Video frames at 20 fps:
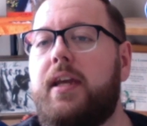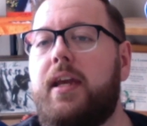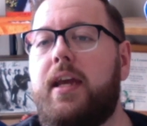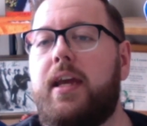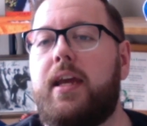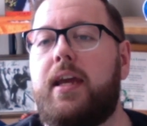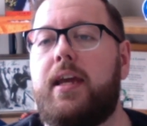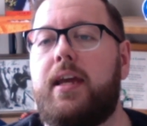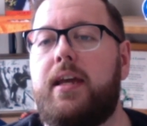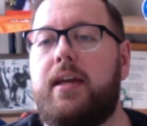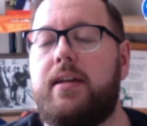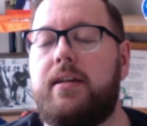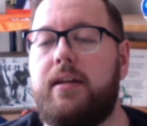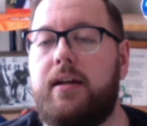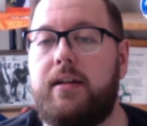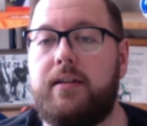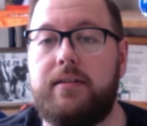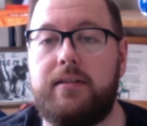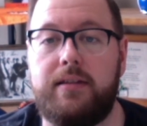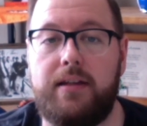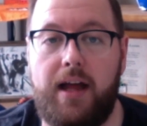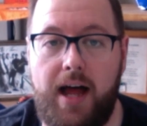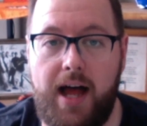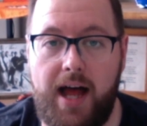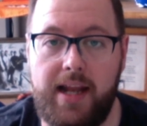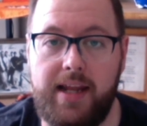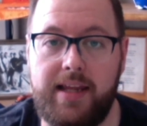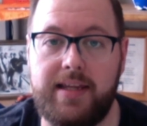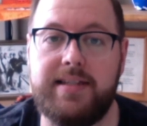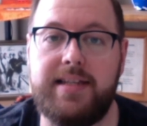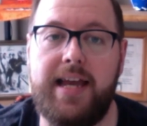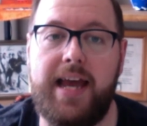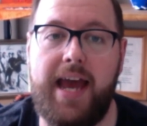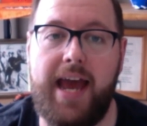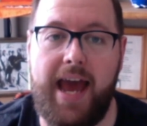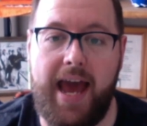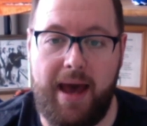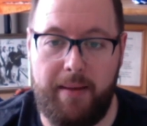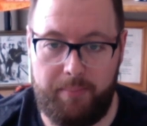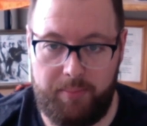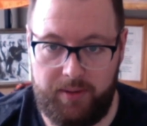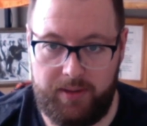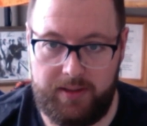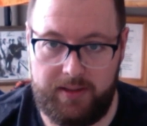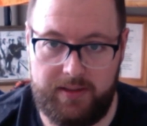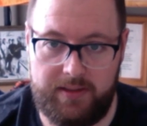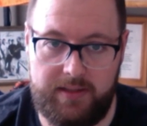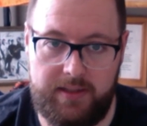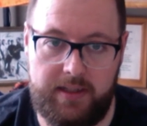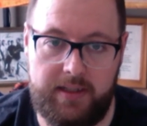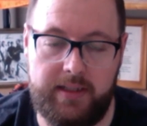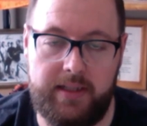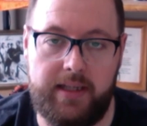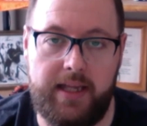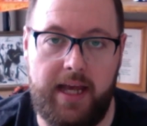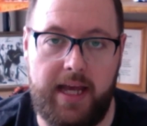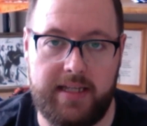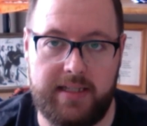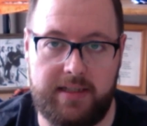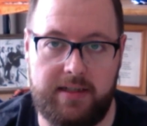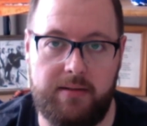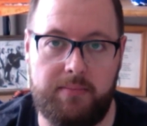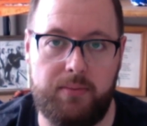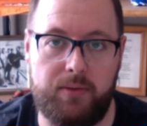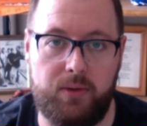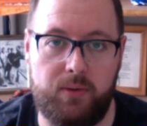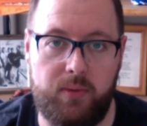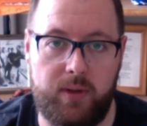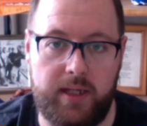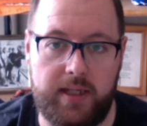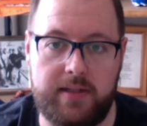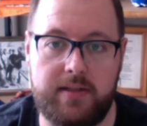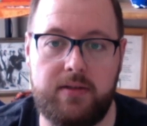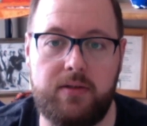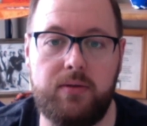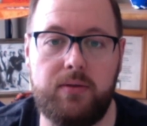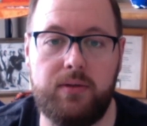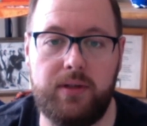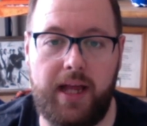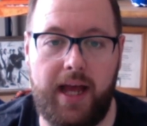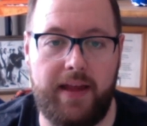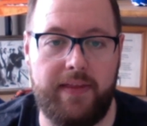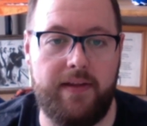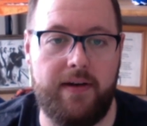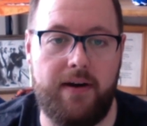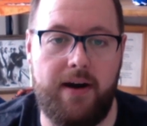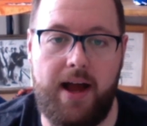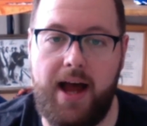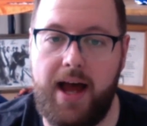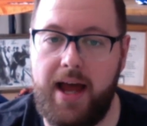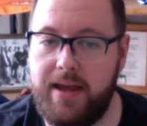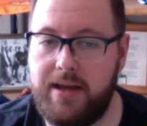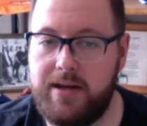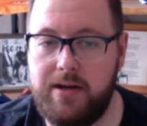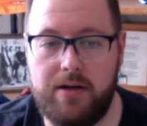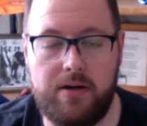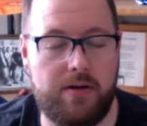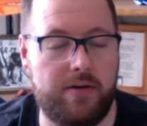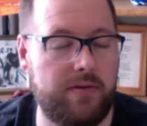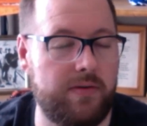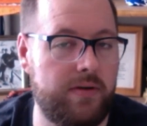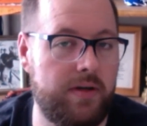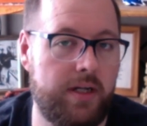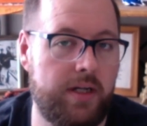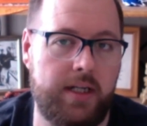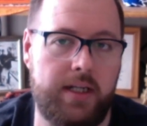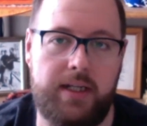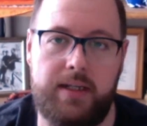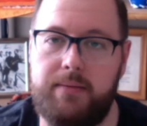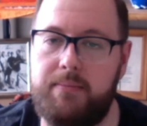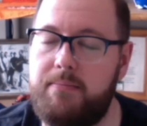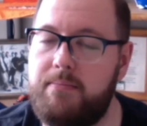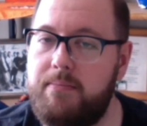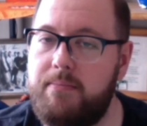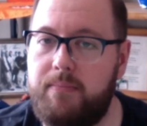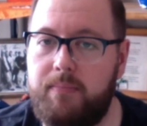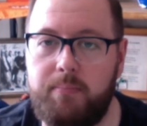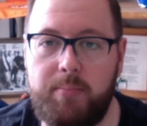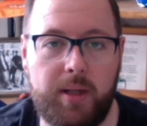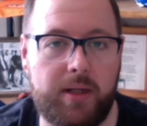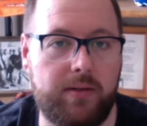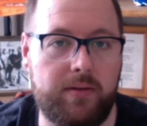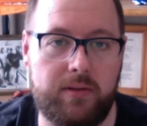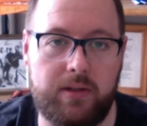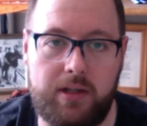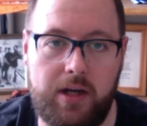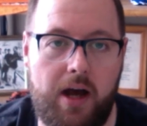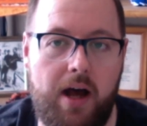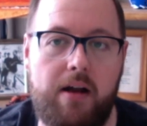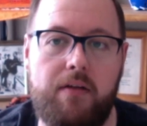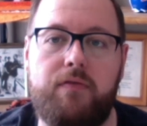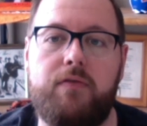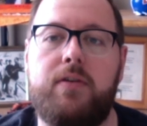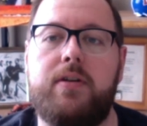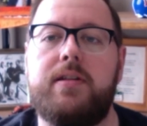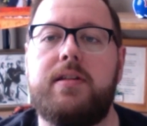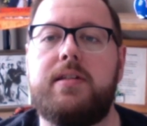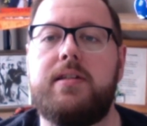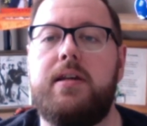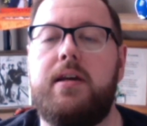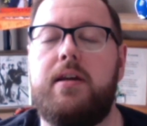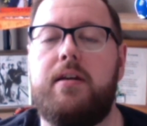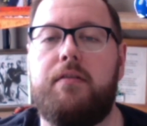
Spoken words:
and a lot has happened in the last couple of weeks. Google had their I.O., big old conference.